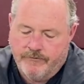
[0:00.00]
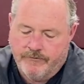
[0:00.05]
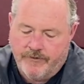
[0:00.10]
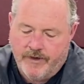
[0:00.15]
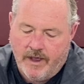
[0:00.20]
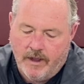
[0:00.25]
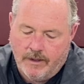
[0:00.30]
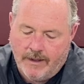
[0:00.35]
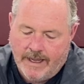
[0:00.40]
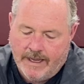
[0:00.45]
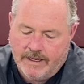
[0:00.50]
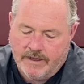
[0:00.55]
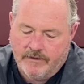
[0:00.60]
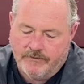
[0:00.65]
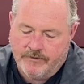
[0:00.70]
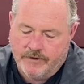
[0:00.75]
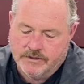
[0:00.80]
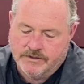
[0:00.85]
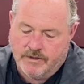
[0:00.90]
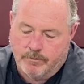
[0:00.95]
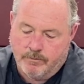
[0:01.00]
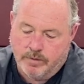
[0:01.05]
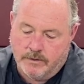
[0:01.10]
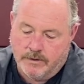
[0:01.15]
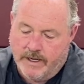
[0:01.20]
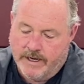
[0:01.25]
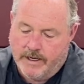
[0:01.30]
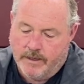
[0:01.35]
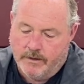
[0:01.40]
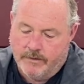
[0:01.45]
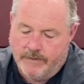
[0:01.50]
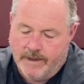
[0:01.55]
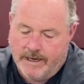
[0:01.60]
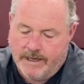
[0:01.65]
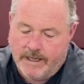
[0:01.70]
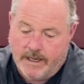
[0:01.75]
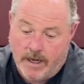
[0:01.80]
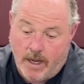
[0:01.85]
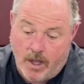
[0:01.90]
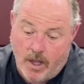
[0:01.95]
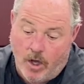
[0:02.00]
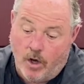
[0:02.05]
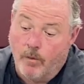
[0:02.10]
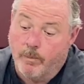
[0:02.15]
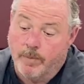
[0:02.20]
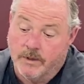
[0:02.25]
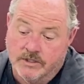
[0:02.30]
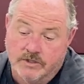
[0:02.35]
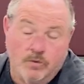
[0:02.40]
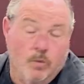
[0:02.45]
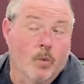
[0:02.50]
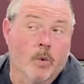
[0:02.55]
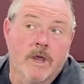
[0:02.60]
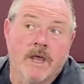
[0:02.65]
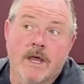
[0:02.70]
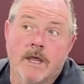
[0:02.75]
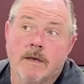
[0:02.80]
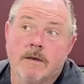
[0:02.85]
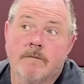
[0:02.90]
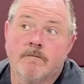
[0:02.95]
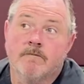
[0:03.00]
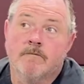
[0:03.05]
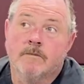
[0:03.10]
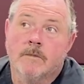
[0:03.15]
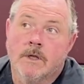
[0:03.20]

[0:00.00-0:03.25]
felt like if there's a player that can help us win,